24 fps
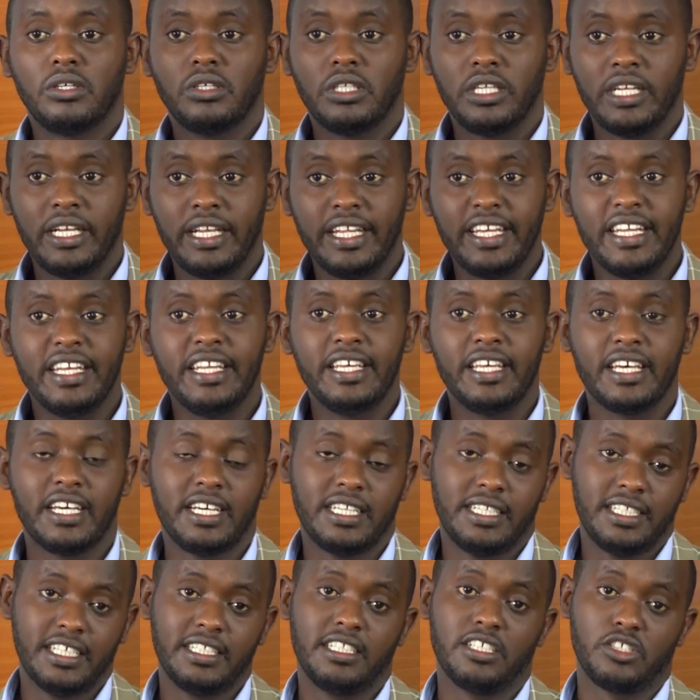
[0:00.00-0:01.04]

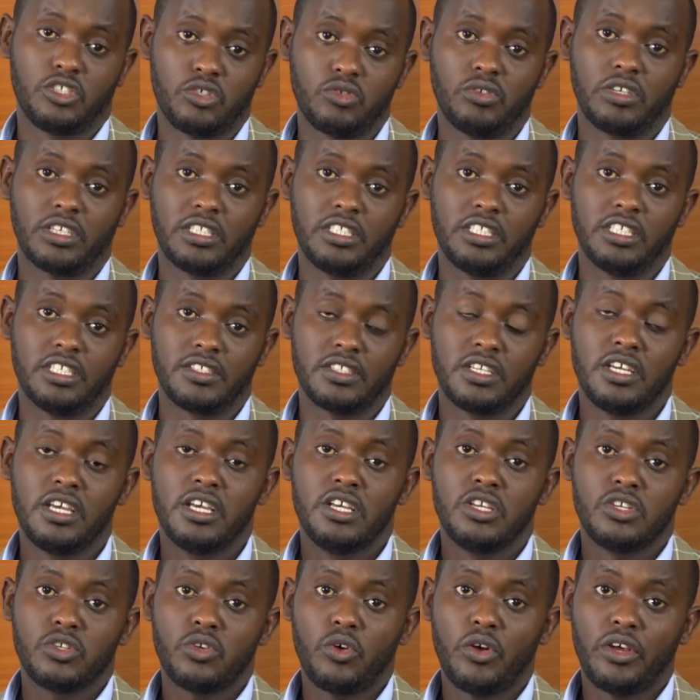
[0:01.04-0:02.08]
linear data structures.
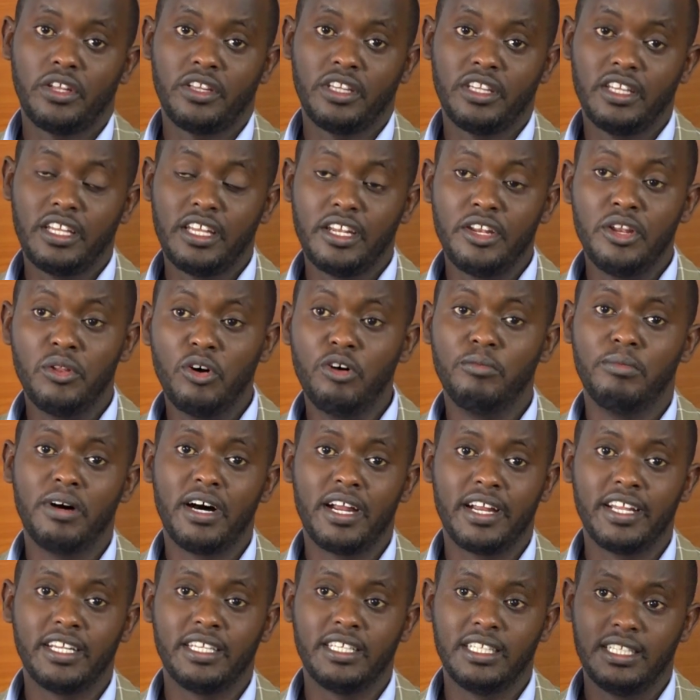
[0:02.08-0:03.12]
So
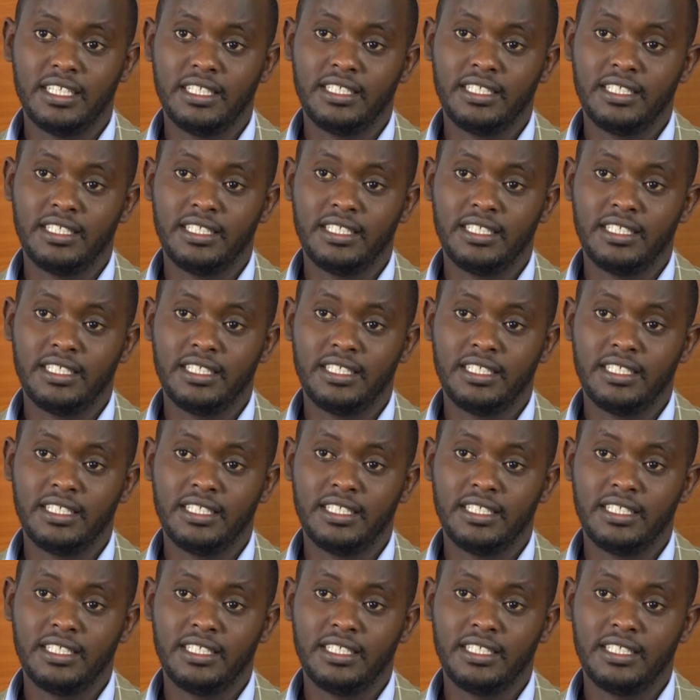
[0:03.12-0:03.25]
normally